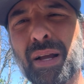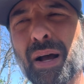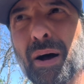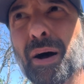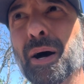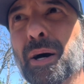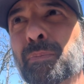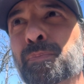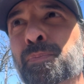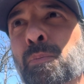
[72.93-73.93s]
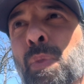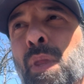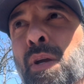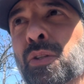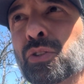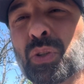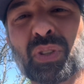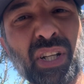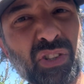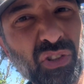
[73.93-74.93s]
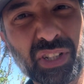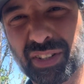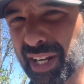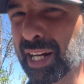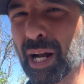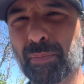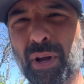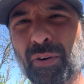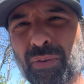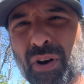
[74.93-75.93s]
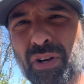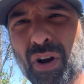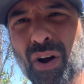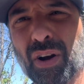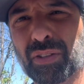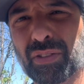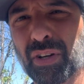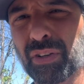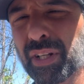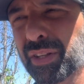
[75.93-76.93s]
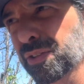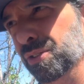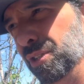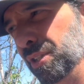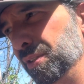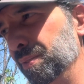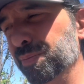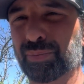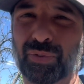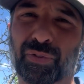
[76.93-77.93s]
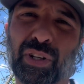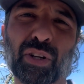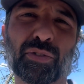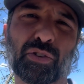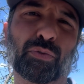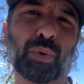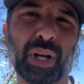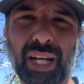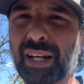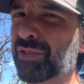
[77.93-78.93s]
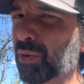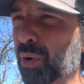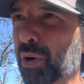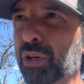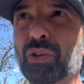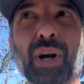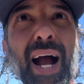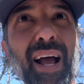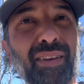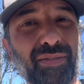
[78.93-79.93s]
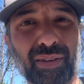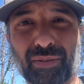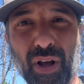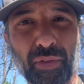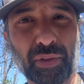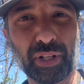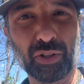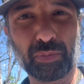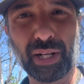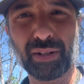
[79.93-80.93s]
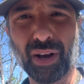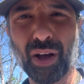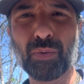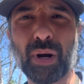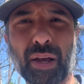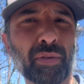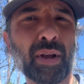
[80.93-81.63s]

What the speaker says: to essentially dig up their front yards that are either just fields of weeds or grass that nothing is being done with,